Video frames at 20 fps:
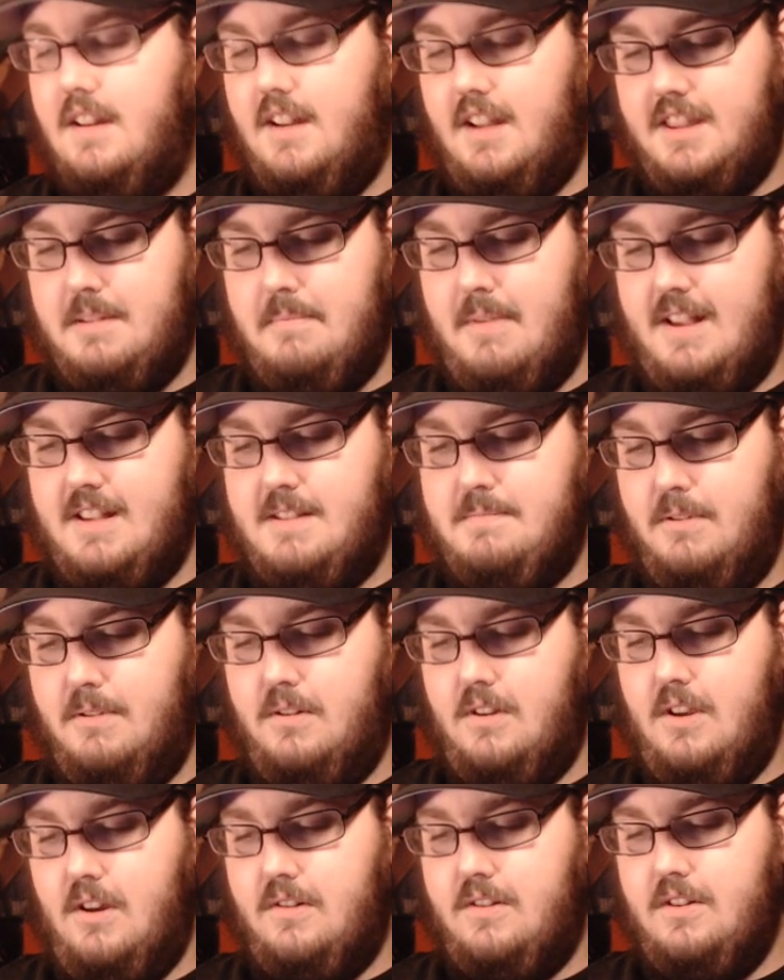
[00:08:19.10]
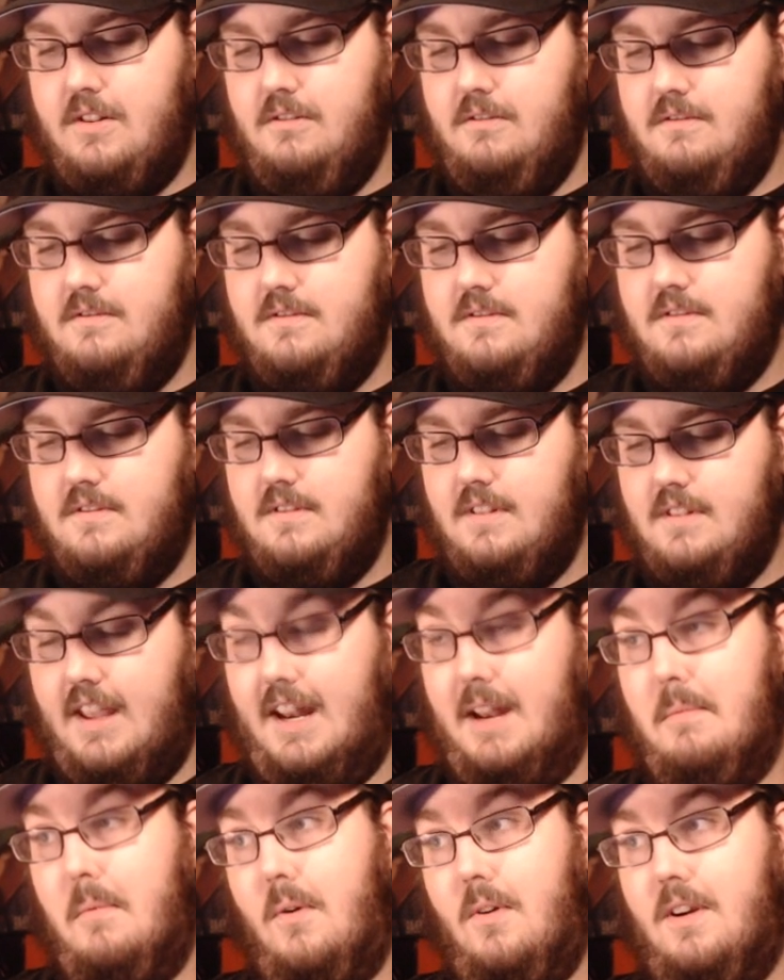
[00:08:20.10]
Not the best Blue Goku
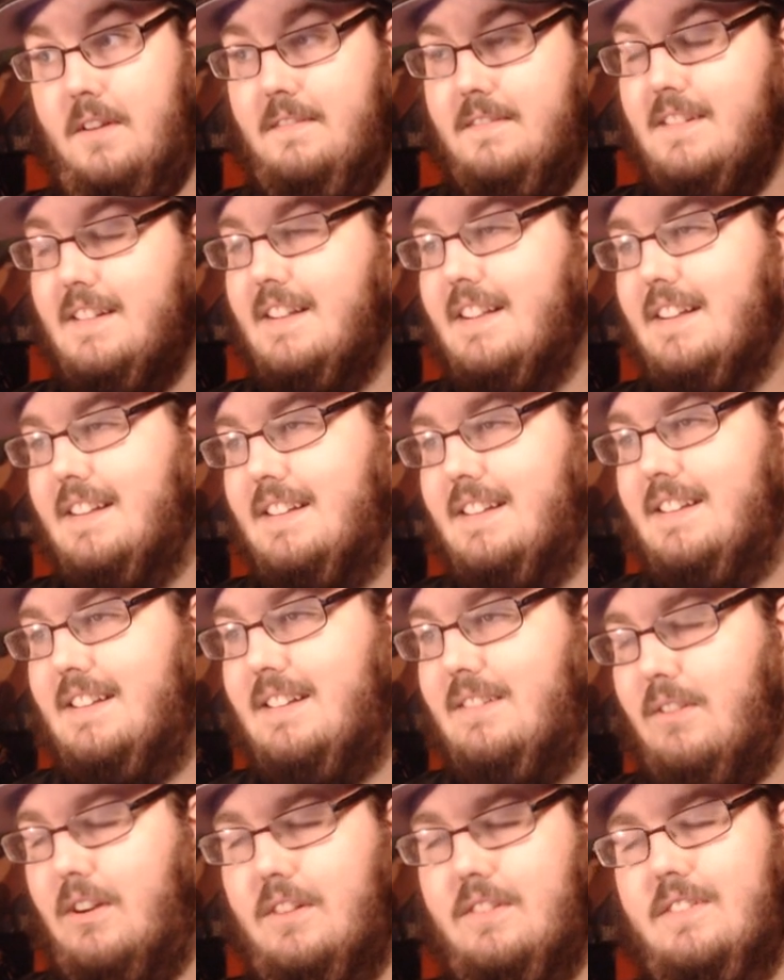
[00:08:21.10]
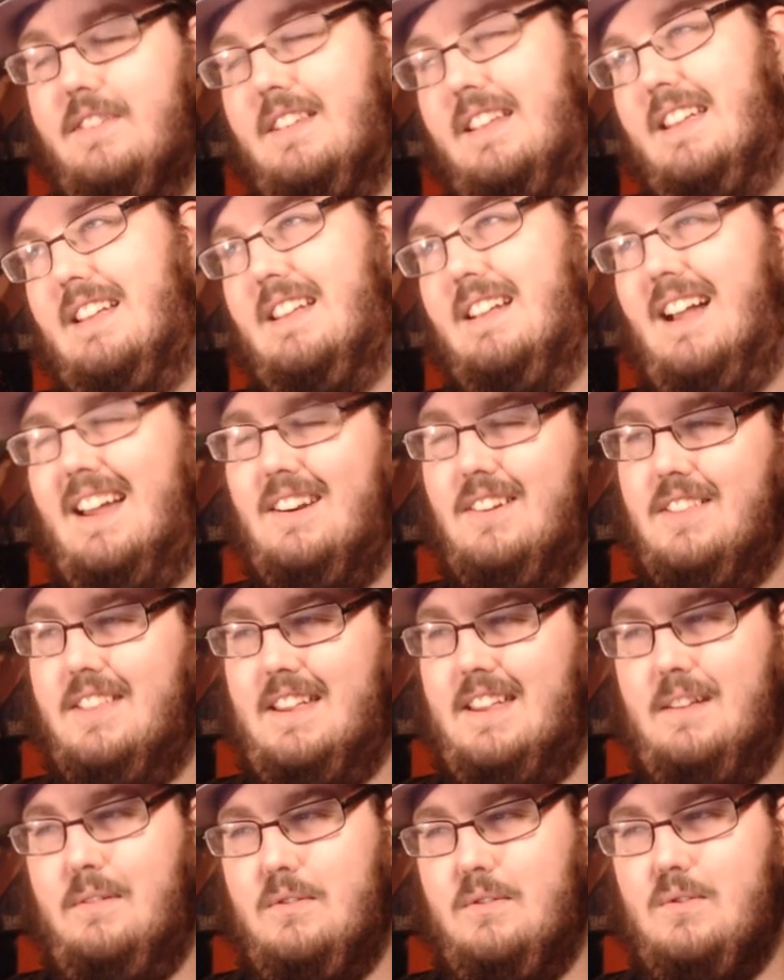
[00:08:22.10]
anymore. Well, I don't
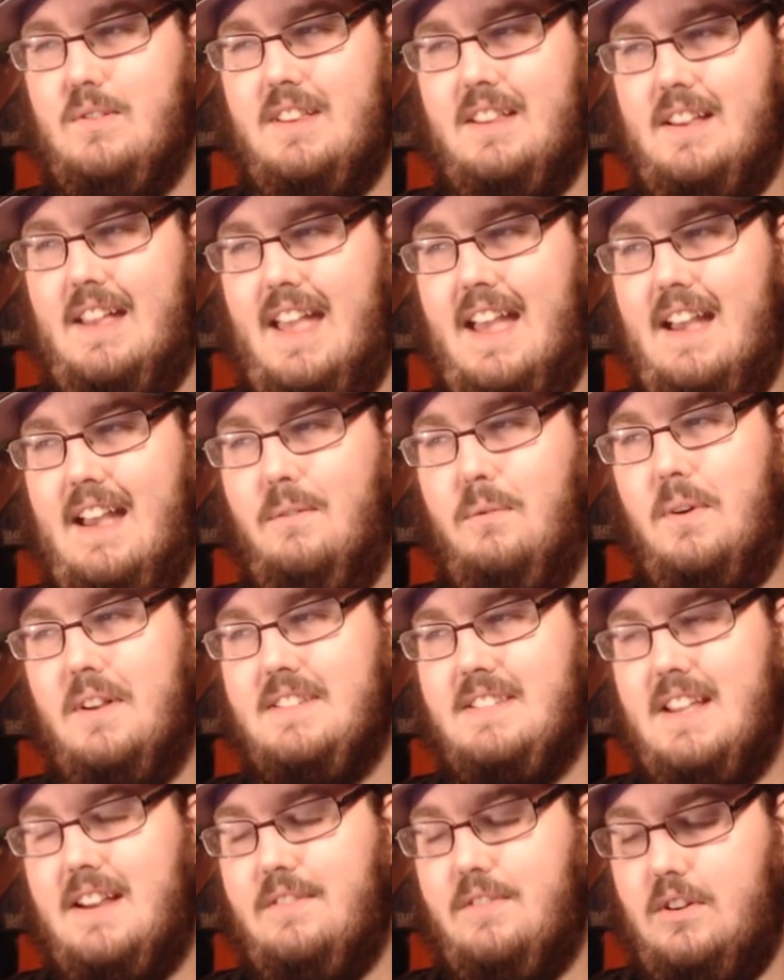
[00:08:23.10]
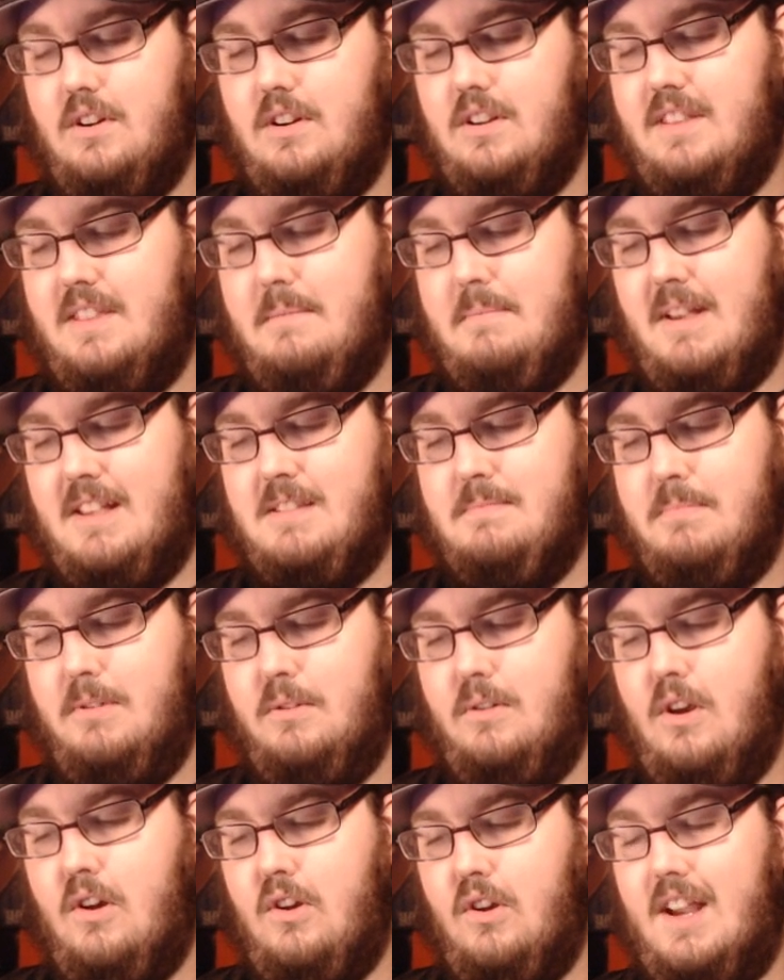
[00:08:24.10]
think he really was ever the best
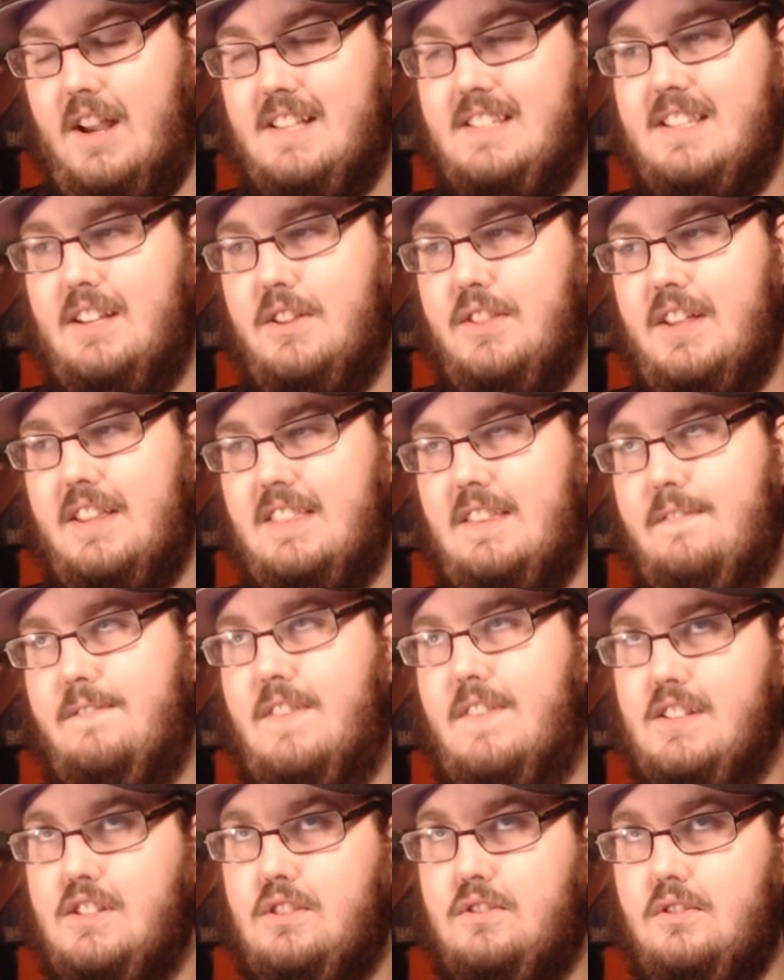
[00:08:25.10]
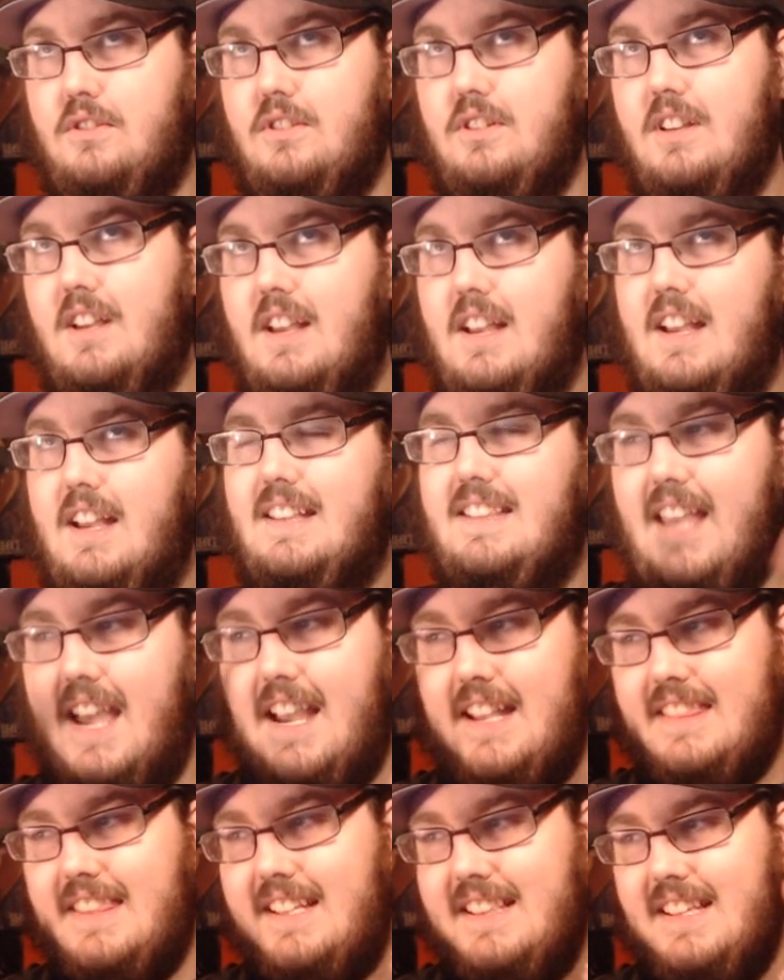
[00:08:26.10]
Blue Goku. I still think the physical...
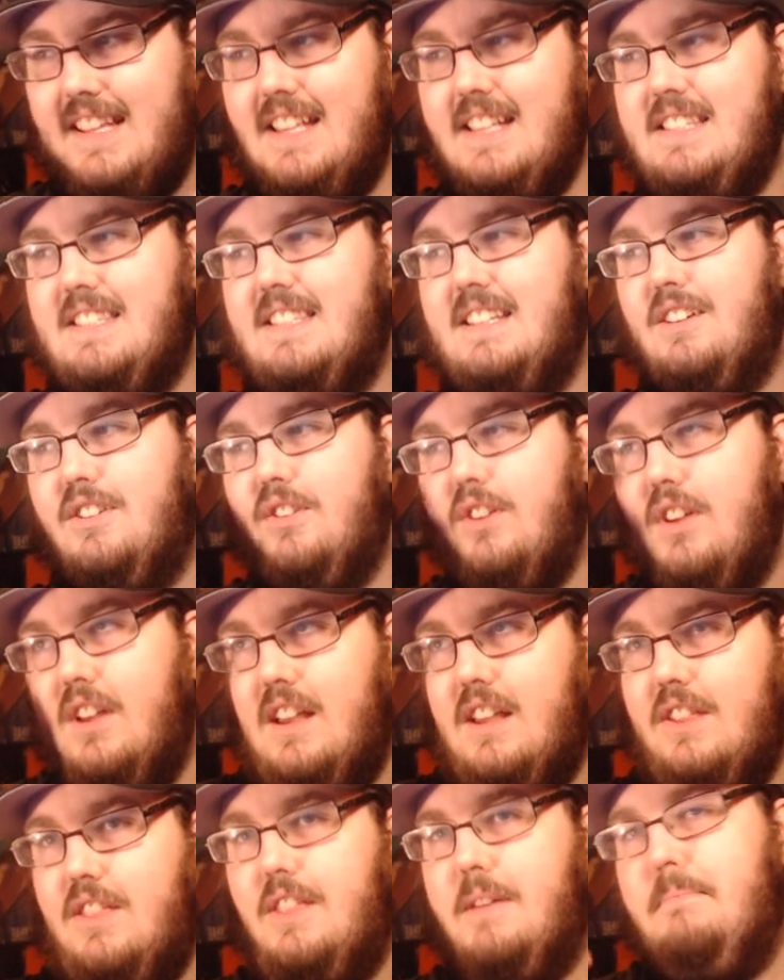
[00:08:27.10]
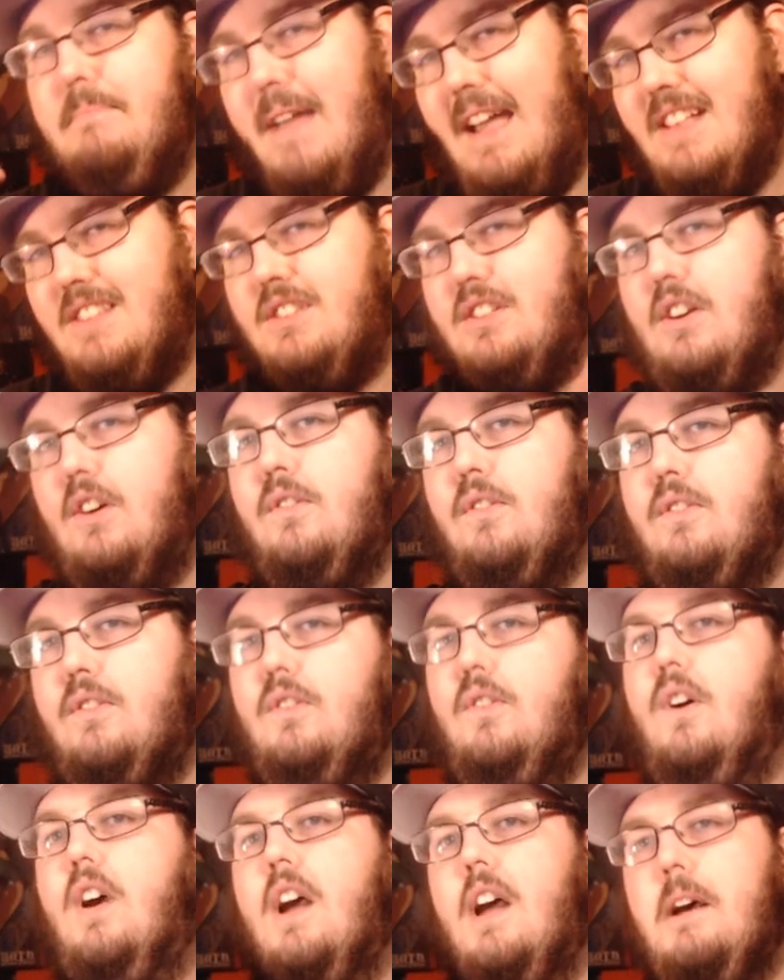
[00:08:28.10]
technically is still the best
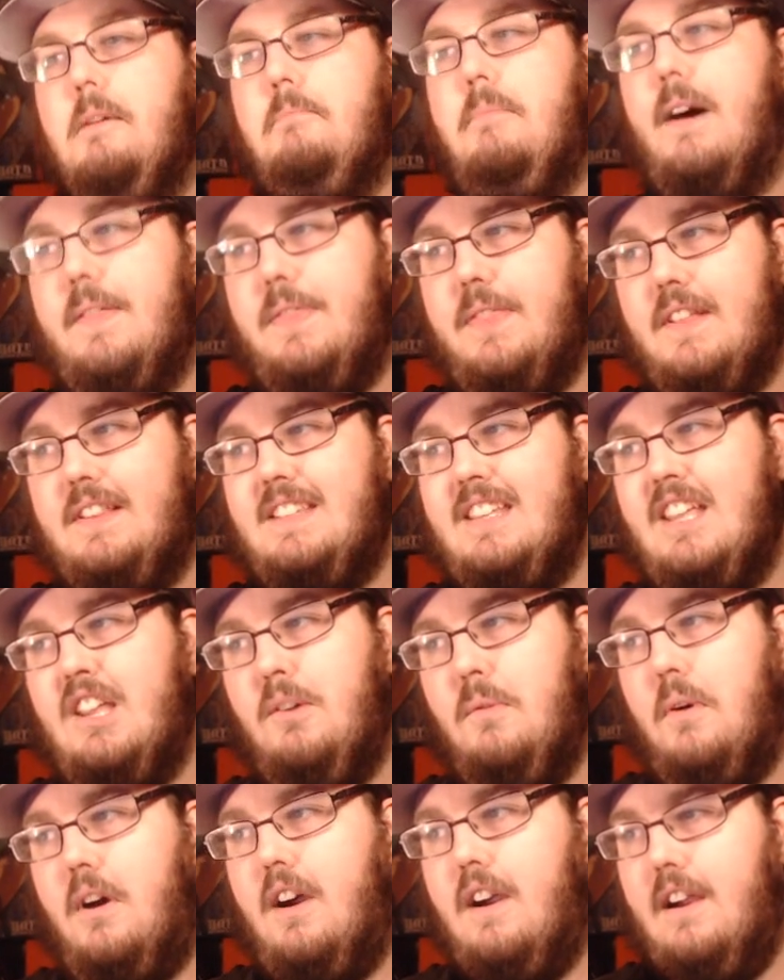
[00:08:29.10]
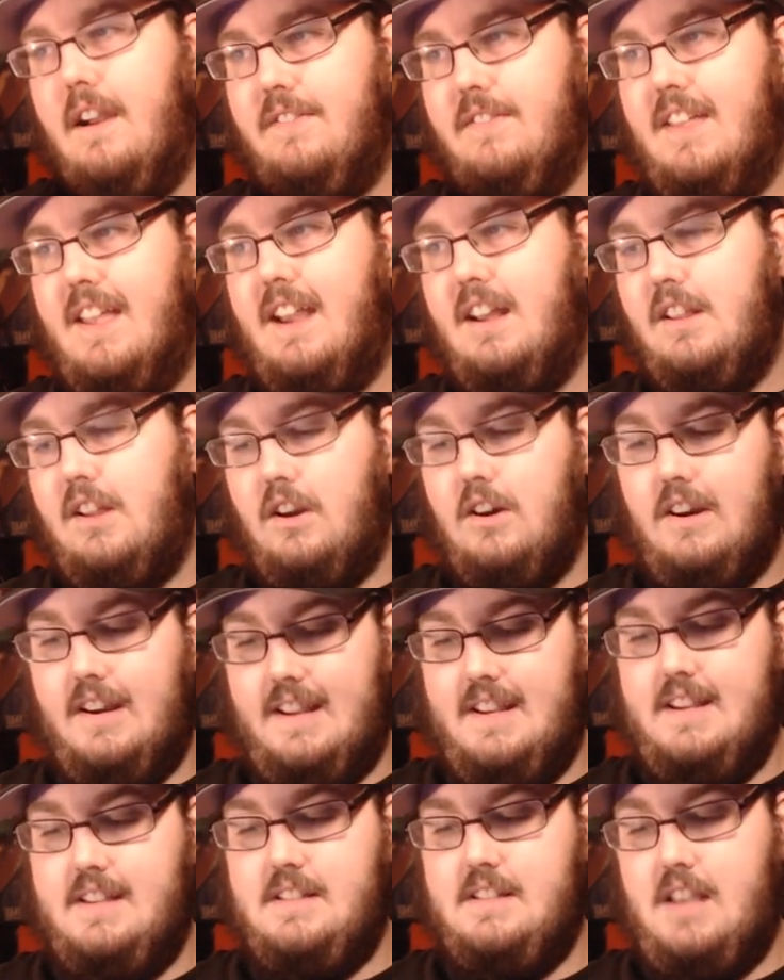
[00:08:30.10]
Goku, but the TUR of the
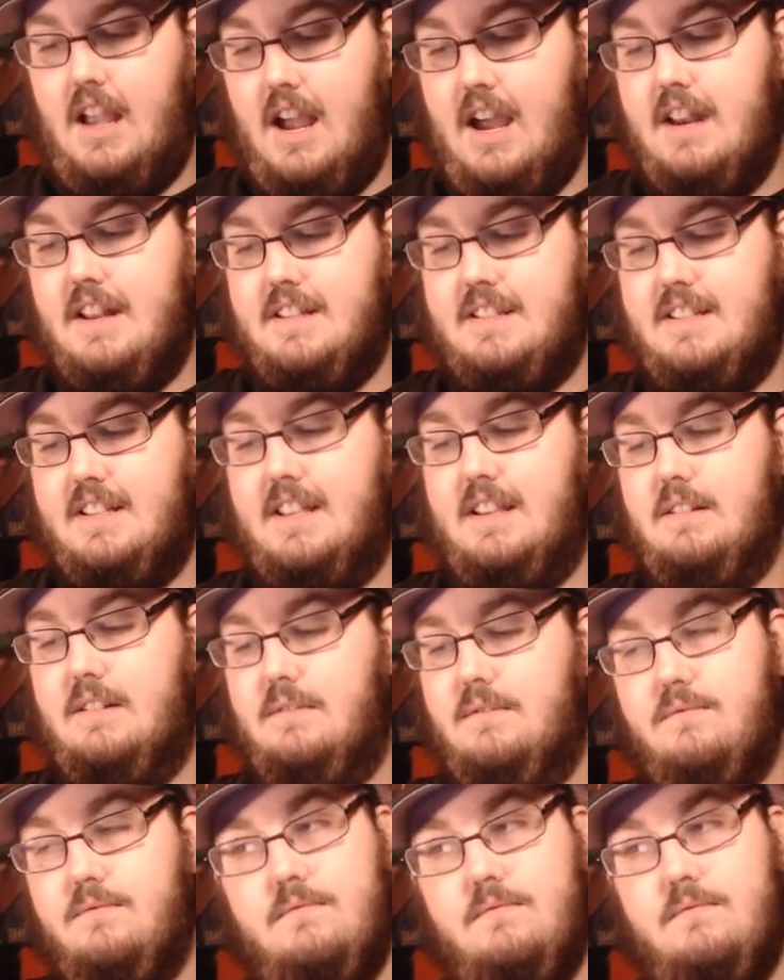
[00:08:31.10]
LR is honestly